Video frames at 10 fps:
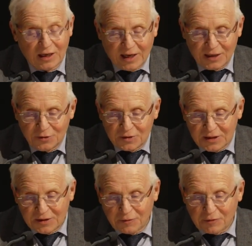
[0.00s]
As you
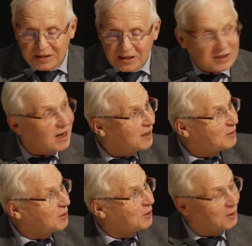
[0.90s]
see, we will
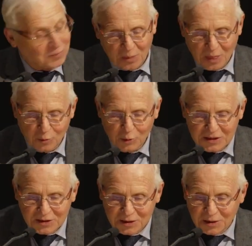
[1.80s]
start with
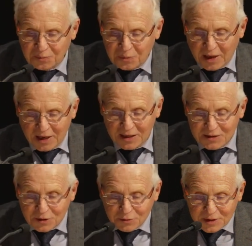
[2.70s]

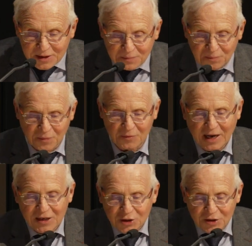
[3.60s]
history,
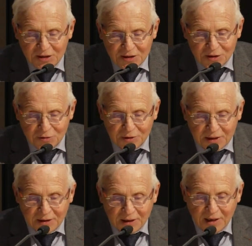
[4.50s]
ancient
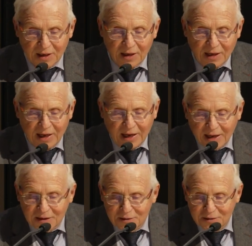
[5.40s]
history,
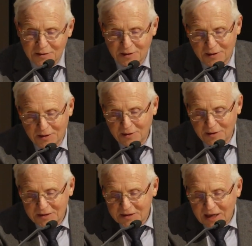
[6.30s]
and
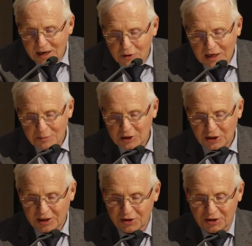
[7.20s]
uh, see how climate
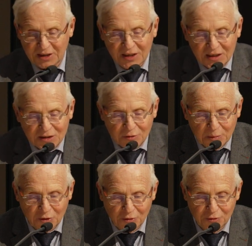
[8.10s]
change is in history
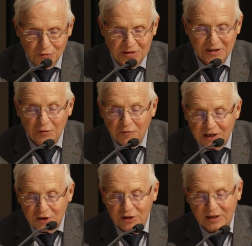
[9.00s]
produced
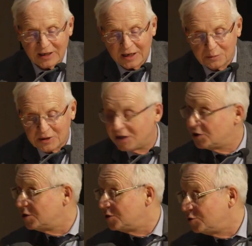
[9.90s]
innovation and
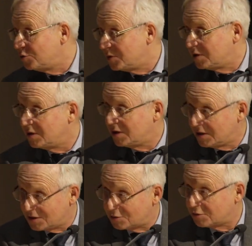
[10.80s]
adaptation in human
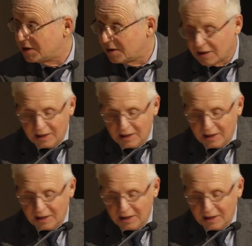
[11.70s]
history